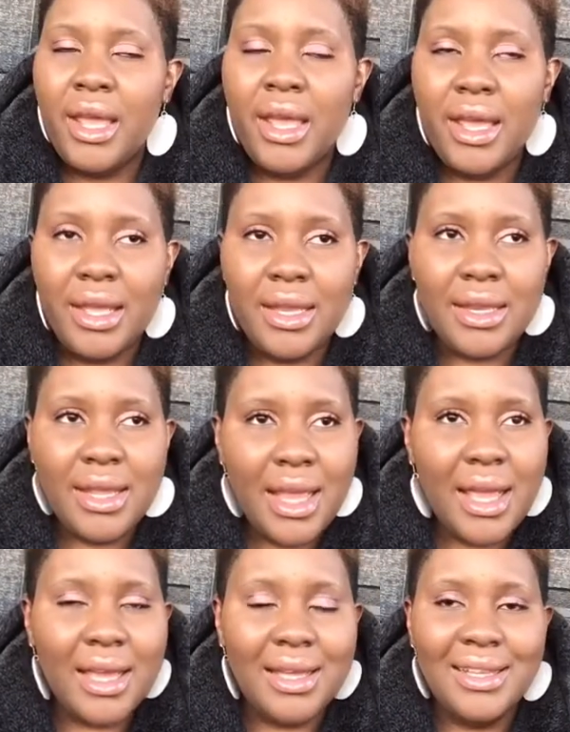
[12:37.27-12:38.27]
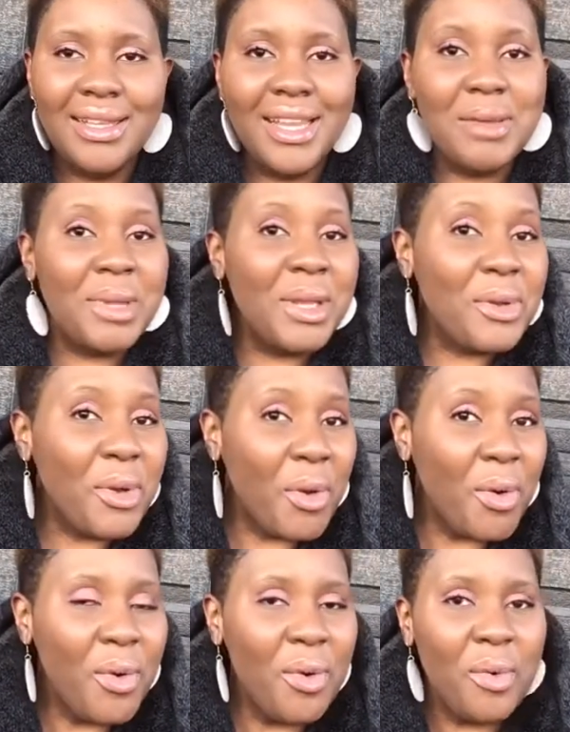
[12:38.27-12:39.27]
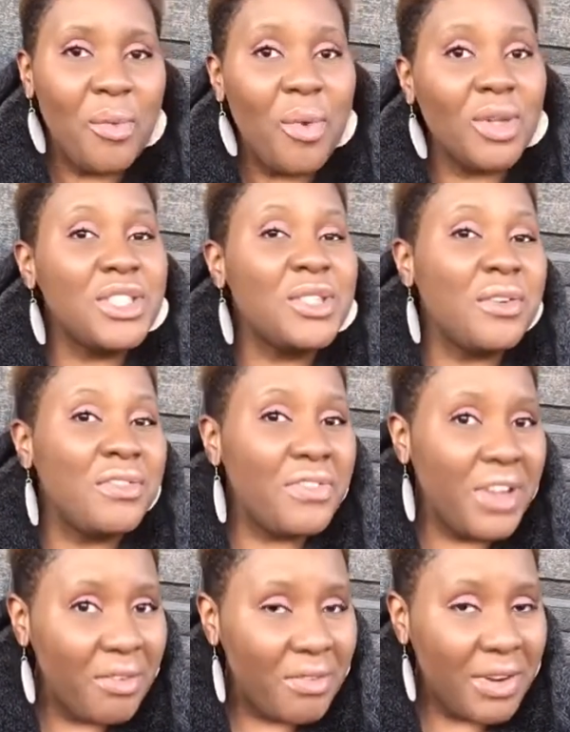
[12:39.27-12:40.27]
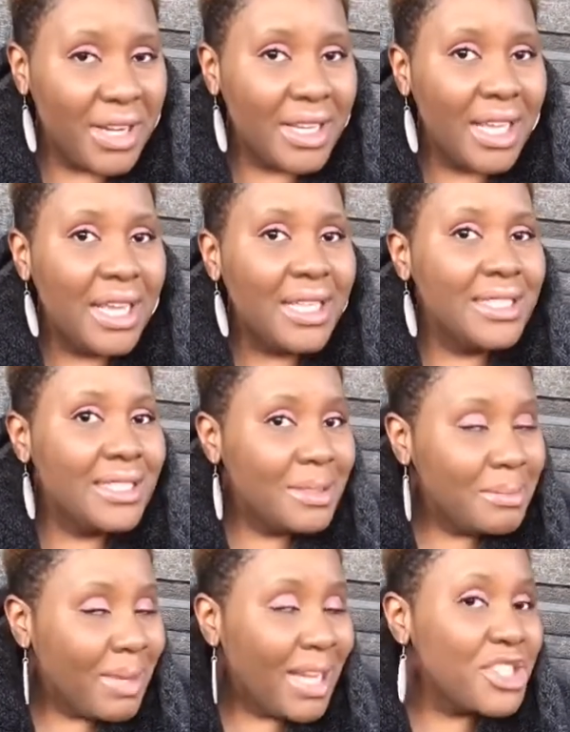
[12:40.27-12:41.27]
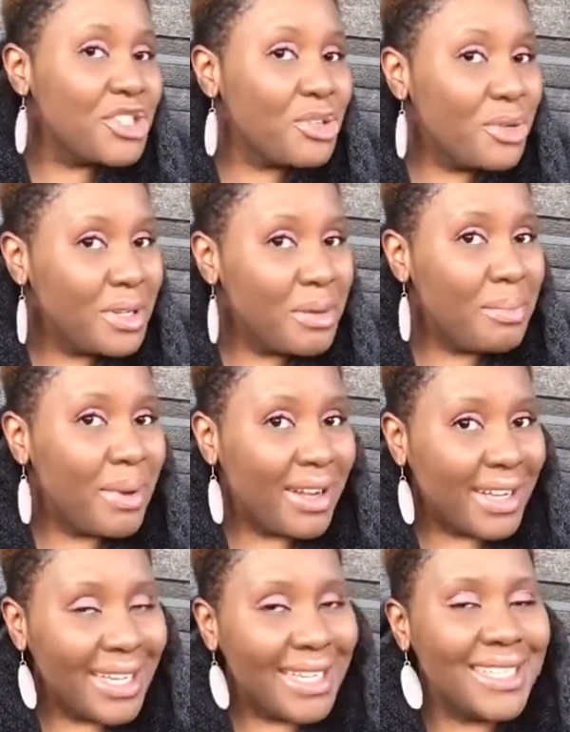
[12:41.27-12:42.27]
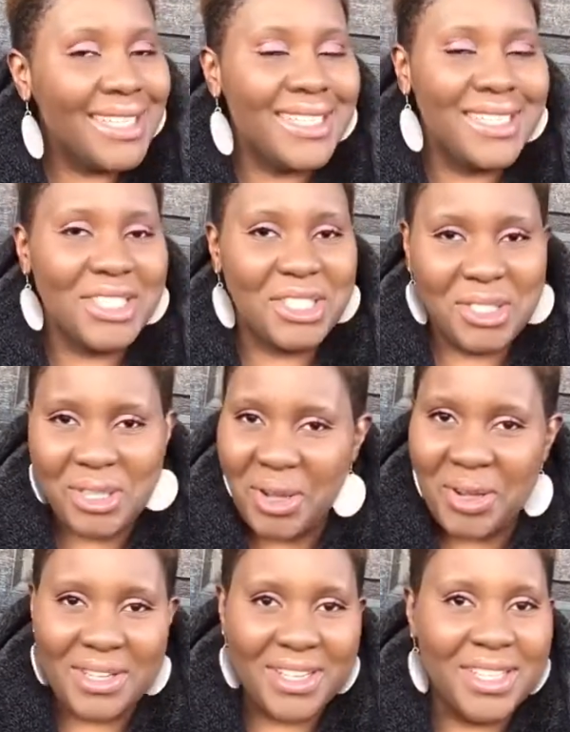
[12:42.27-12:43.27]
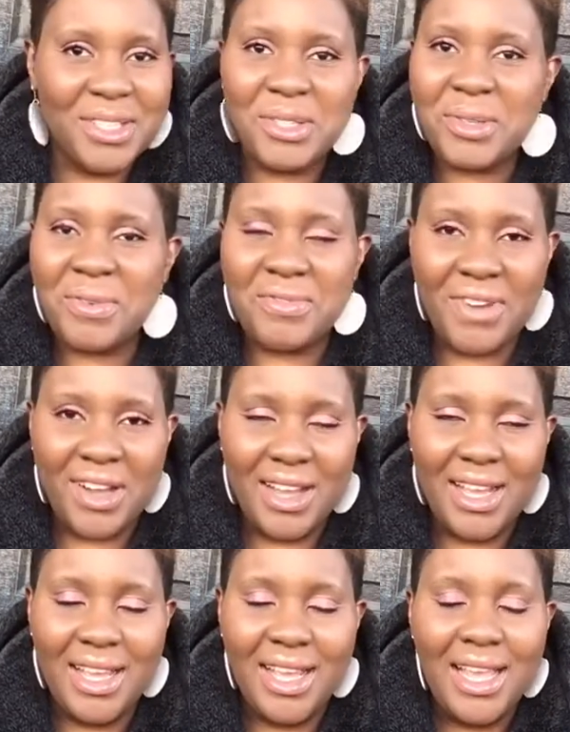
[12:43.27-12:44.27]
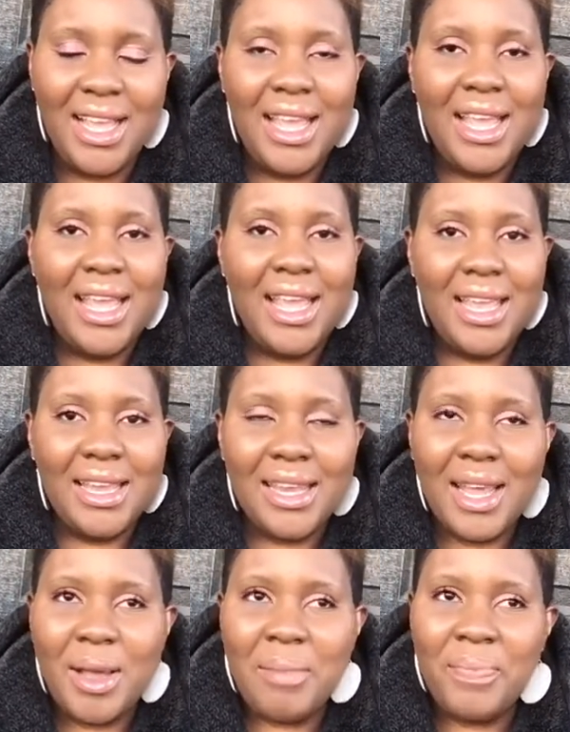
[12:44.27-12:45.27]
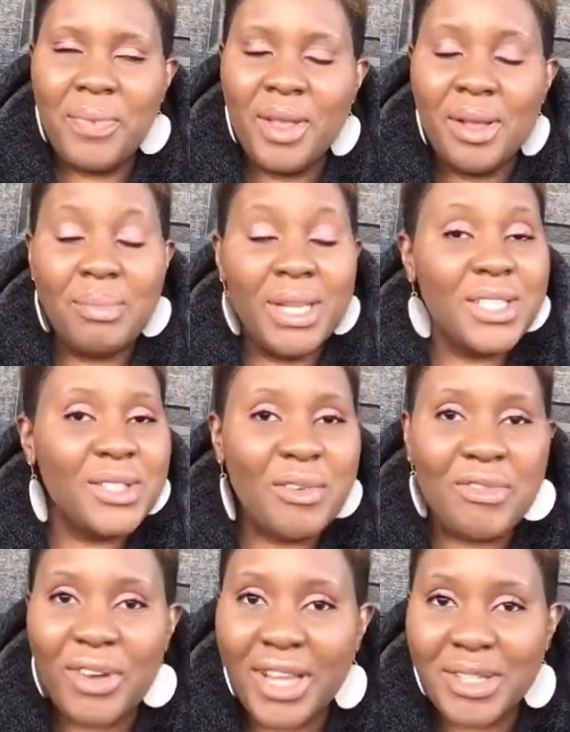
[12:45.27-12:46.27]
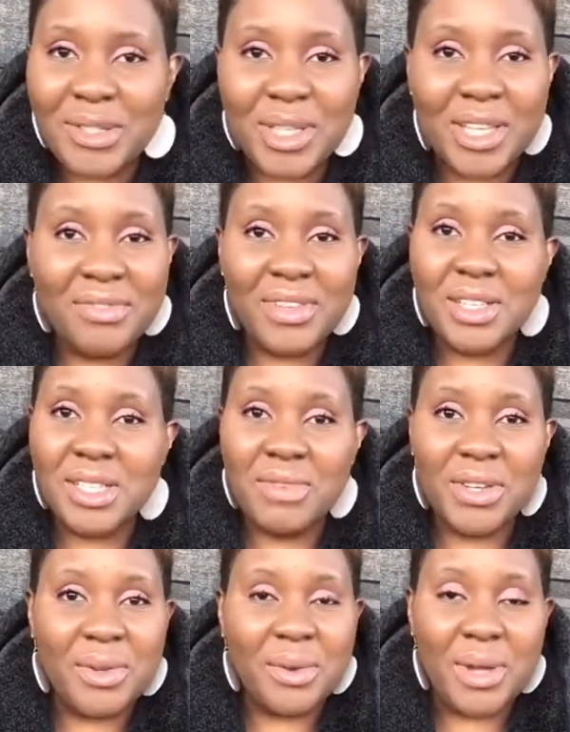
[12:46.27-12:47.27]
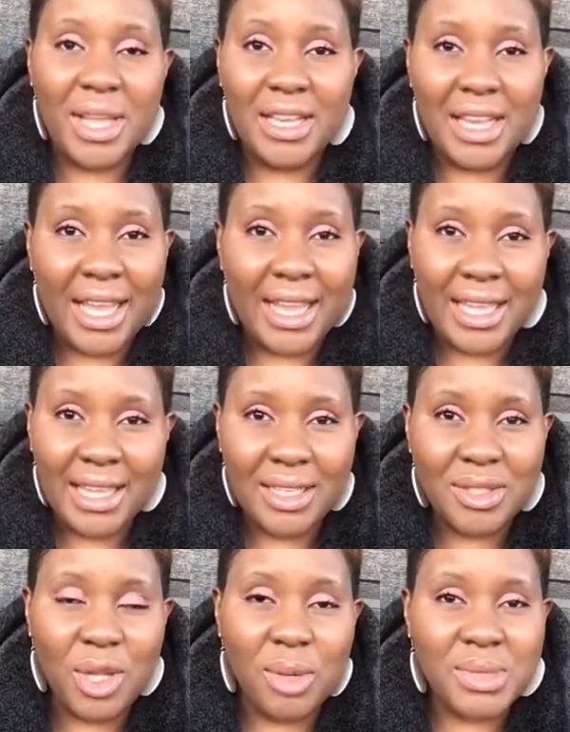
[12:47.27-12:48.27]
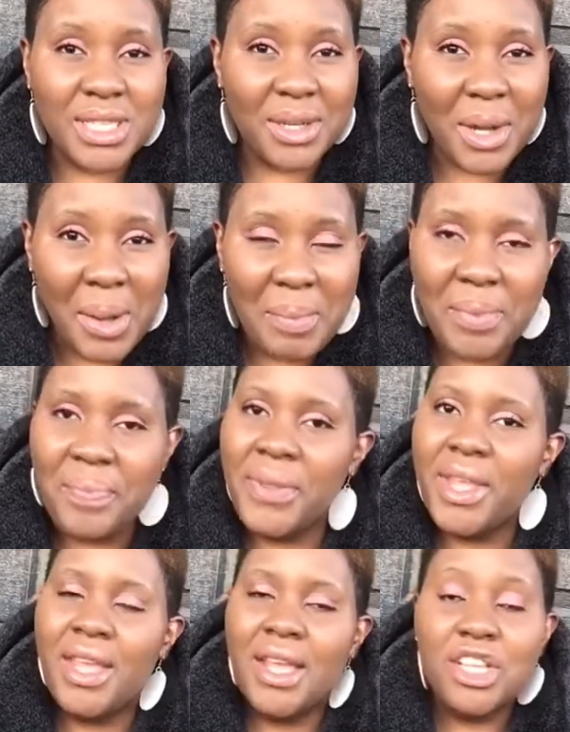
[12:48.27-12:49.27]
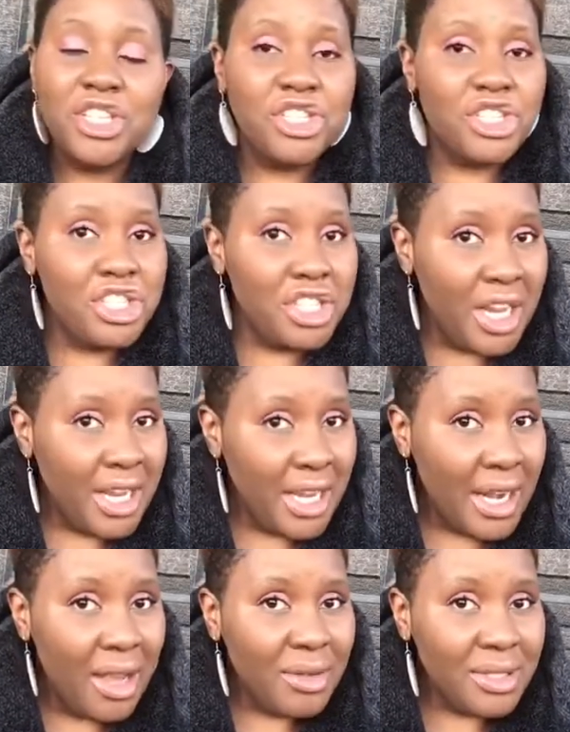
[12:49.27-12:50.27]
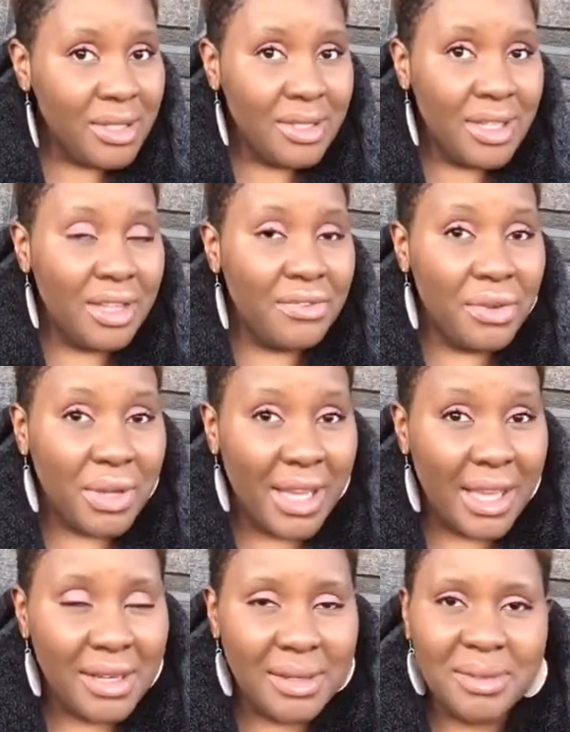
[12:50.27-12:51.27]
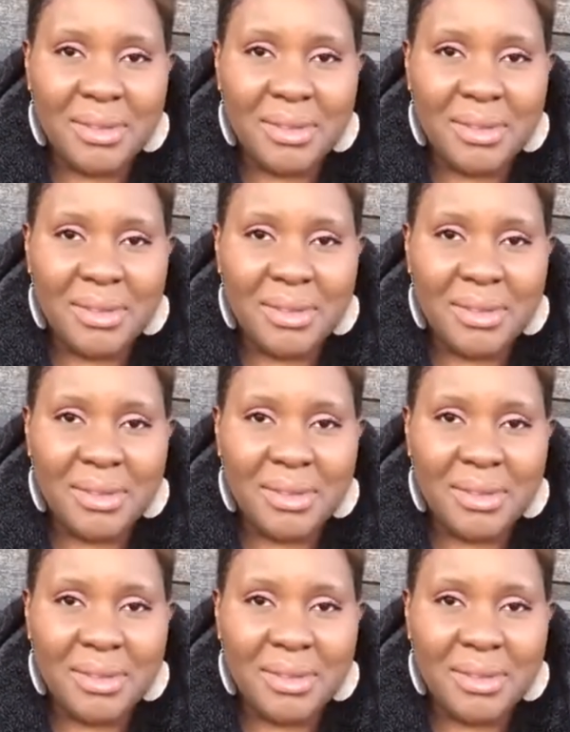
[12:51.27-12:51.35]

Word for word: And yeah, let me know what's your favorite Dimash Kudaibergen song so far. And um, please don't forget to give this video a like, thumbs it up, share it out if you can,